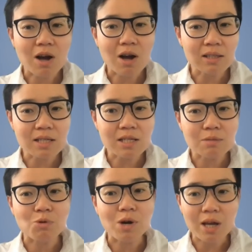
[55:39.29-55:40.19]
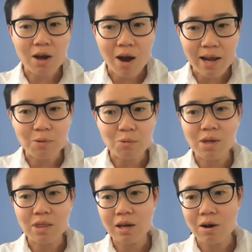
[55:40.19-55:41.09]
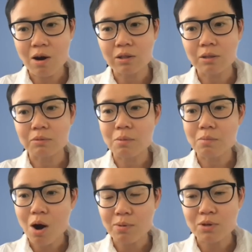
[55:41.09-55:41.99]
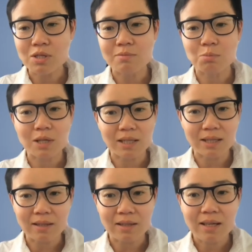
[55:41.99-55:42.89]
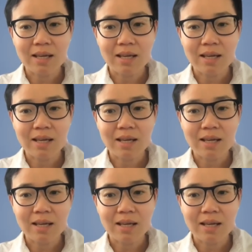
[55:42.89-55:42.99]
colonists boycotted what they called the baubles of Britain.